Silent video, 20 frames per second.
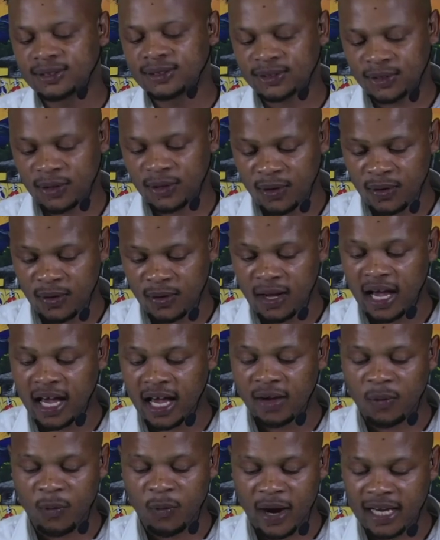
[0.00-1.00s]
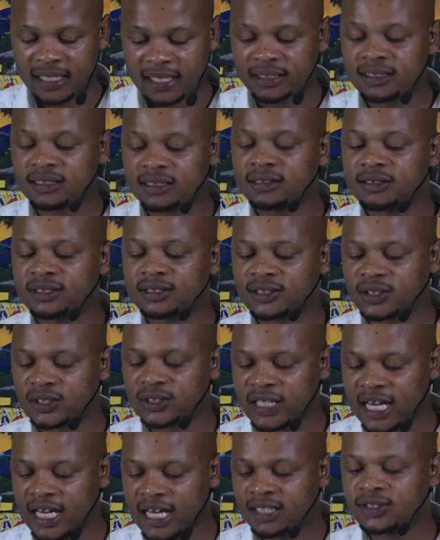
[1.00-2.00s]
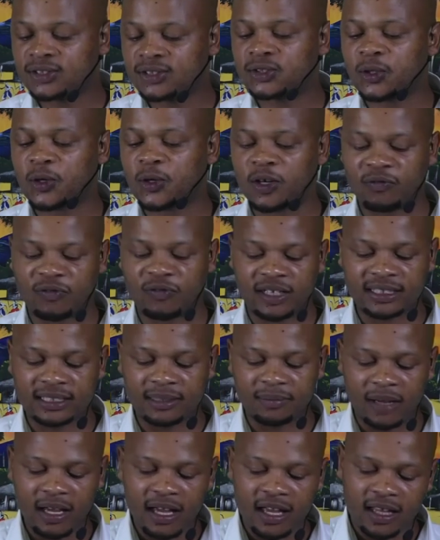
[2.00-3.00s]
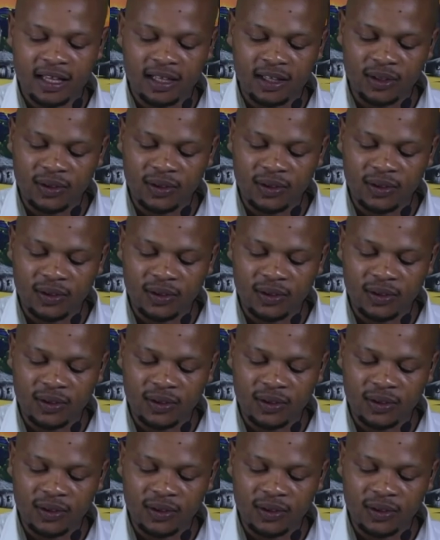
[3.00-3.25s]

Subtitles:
so I went straight to confront him.